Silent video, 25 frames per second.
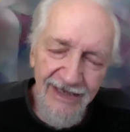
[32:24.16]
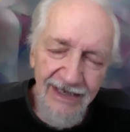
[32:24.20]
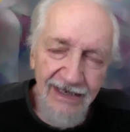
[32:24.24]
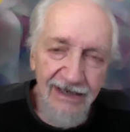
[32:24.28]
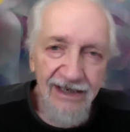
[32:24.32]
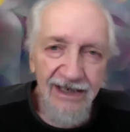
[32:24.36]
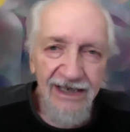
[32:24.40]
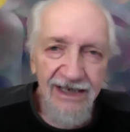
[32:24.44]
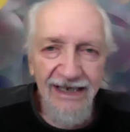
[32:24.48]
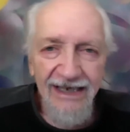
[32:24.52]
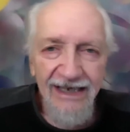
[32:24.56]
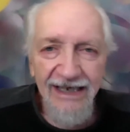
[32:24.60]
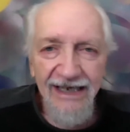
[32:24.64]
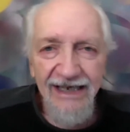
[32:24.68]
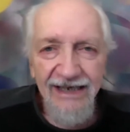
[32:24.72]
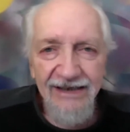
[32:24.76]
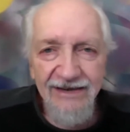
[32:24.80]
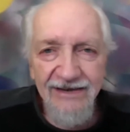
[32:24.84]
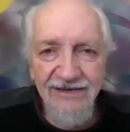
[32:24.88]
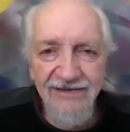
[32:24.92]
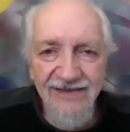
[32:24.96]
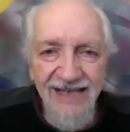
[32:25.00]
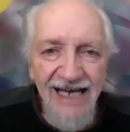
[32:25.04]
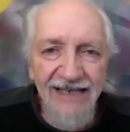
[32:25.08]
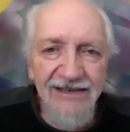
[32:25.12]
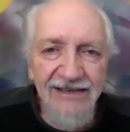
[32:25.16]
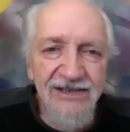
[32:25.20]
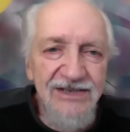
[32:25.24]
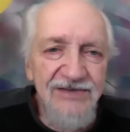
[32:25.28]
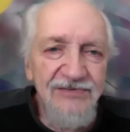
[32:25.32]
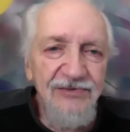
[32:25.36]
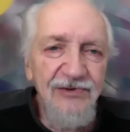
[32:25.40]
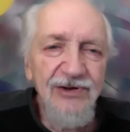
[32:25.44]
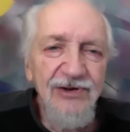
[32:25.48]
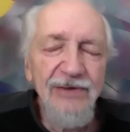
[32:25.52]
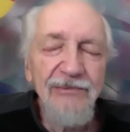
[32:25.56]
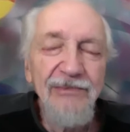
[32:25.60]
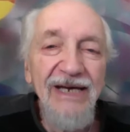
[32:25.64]
And that is for
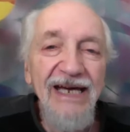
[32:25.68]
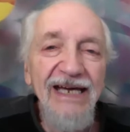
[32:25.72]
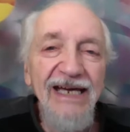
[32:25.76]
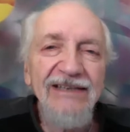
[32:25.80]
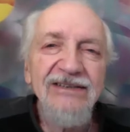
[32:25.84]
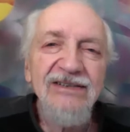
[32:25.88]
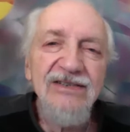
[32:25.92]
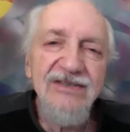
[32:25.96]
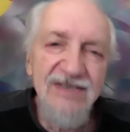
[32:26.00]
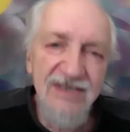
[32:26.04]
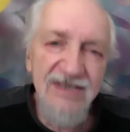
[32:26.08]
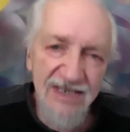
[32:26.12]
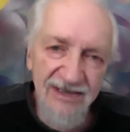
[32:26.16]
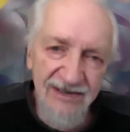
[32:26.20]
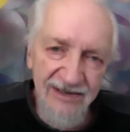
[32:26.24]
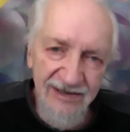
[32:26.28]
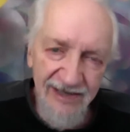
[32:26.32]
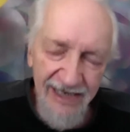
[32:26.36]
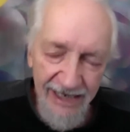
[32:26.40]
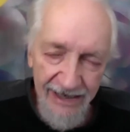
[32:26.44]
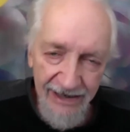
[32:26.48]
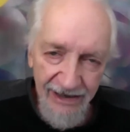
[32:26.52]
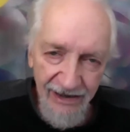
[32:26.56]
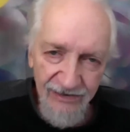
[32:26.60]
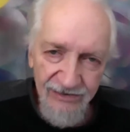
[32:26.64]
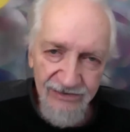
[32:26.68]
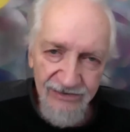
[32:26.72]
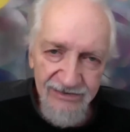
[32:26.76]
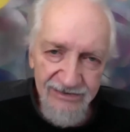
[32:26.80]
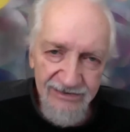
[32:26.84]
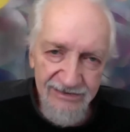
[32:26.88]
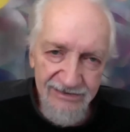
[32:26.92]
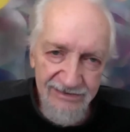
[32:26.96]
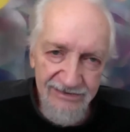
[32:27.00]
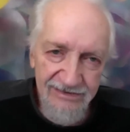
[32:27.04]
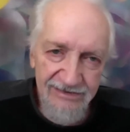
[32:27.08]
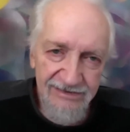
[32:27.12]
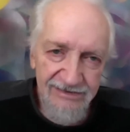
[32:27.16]
the man to sit down
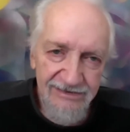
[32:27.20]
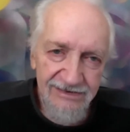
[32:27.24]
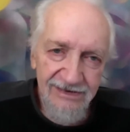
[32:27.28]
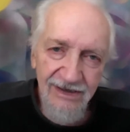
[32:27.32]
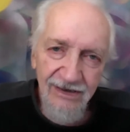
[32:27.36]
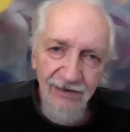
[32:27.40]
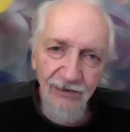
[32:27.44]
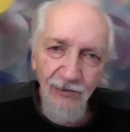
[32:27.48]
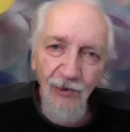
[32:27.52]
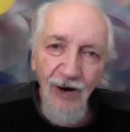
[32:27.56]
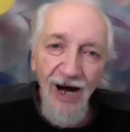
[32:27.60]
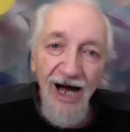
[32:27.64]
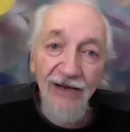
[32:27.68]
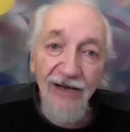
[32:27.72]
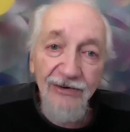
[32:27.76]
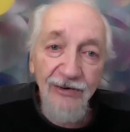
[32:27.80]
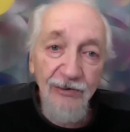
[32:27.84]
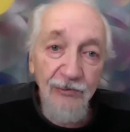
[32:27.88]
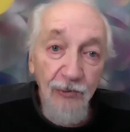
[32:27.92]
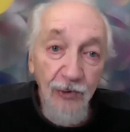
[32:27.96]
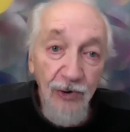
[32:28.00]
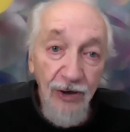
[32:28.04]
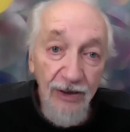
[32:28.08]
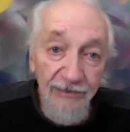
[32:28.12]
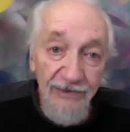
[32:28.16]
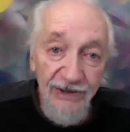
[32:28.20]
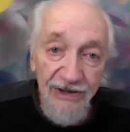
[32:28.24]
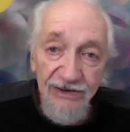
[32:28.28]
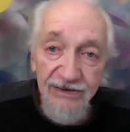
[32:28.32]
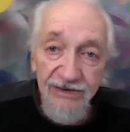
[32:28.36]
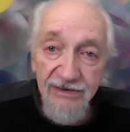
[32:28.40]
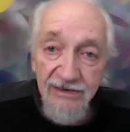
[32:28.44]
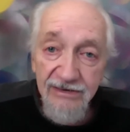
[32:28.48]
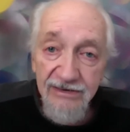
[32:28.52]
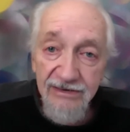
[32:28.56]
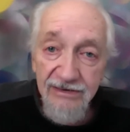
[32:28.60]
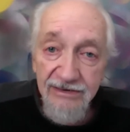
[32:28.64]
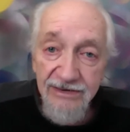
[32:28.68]
while the woman
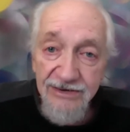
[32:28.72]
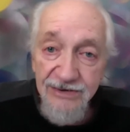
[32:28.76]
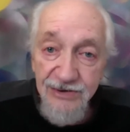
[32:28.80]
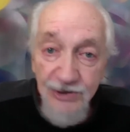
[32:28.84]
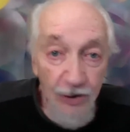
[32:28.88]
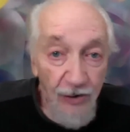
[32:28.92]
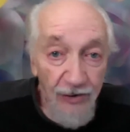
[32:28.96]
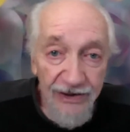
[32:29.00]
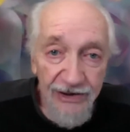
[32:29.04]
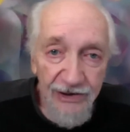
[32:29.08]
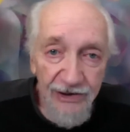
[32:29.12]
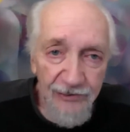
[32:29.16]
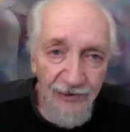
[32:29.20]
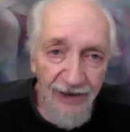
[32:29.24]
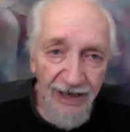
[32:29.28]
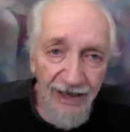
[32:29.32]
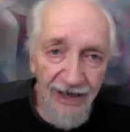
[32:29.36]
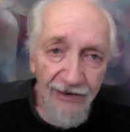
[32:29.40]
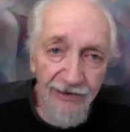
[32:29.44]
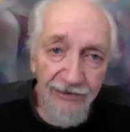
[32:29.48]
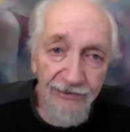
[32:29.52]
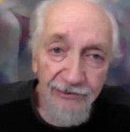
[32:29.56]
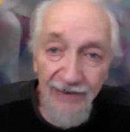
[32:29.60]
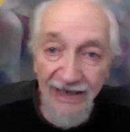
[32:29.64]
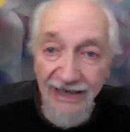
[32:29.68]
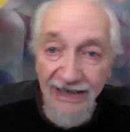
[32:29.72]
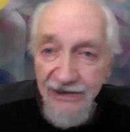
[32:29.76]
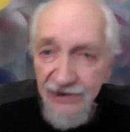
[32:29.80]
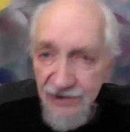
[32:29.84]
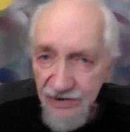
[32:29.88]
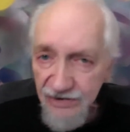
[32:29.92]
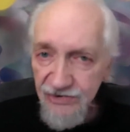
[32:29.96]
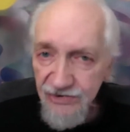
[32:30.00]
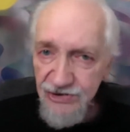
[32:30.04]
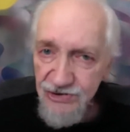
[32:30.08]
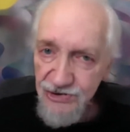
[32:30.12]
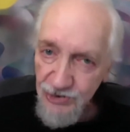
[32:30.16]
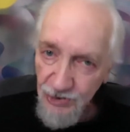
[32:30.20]
is going around making
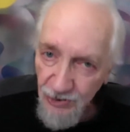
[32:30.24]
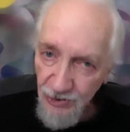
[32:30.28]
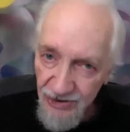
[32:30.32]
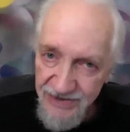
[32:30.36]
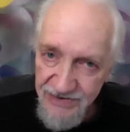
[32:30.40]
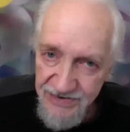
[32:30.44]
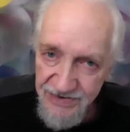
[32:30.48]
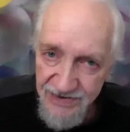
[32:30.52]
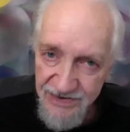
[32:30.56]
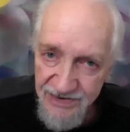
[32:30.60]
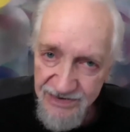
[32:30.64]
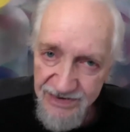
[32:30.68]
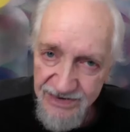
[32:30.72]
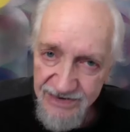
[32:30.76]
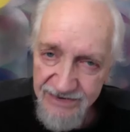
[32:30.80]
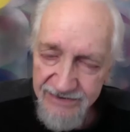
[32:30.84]
her choices.